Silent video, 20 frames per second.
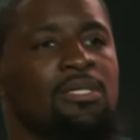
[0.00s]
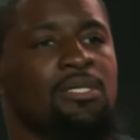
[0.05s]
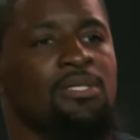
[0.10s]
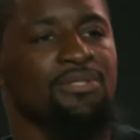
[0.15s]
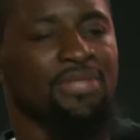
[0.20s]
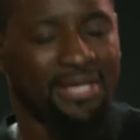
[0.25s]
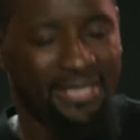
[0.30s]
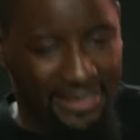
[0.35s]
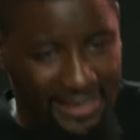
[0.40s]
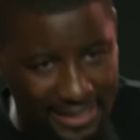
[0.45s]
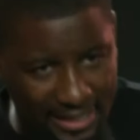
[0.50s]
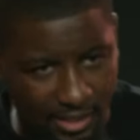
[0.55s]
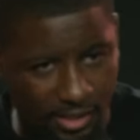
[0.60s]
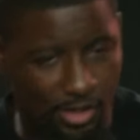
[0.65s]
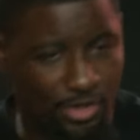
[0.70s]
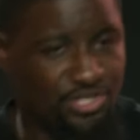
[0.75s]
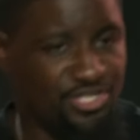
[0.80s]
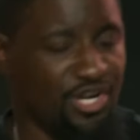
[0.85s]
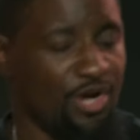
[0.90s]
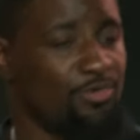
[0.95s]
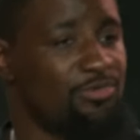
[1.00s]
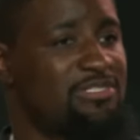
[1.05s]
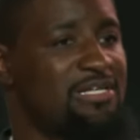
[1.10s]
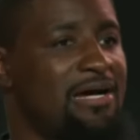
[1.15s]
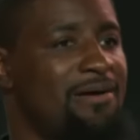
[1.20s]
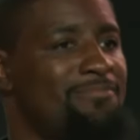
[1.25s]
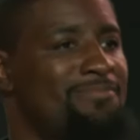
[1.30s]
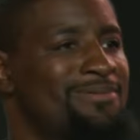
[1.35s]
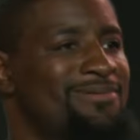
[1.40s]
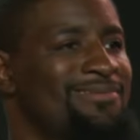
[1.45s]
the healer shows
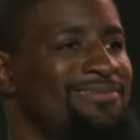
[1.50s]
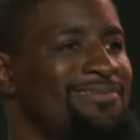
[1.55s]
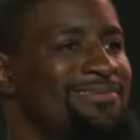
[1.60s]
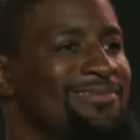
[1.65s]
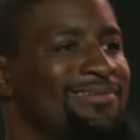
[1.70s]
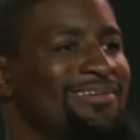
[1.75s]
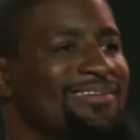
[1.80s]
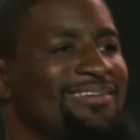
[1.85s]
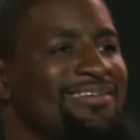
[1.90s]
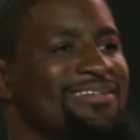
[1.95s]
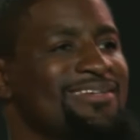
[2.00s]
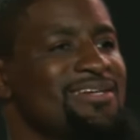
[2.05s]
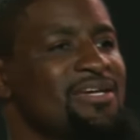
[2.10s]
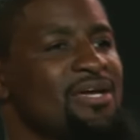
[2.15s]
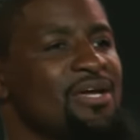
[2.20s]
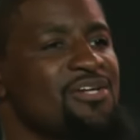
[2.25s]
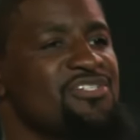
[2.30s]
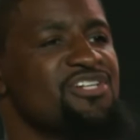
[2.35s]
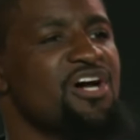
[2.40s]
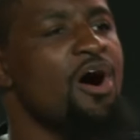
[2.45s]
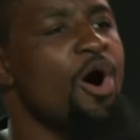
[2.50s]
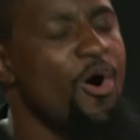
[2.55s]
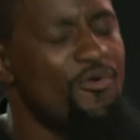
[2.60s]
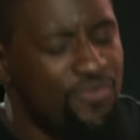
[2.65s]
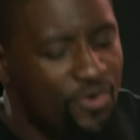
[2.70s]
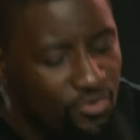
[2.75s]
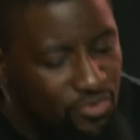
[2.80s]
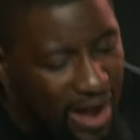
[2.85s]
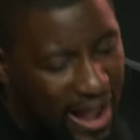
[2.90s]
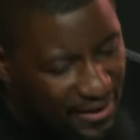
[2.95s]
up.
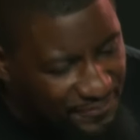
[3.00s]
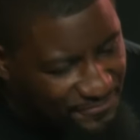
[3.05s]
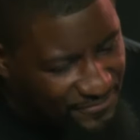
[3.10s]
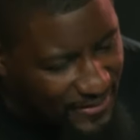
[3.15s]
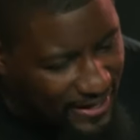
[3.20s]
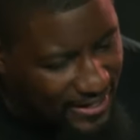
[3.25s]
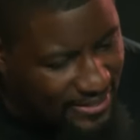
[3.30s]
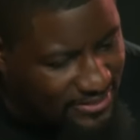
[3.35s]
Jehovah Rapha.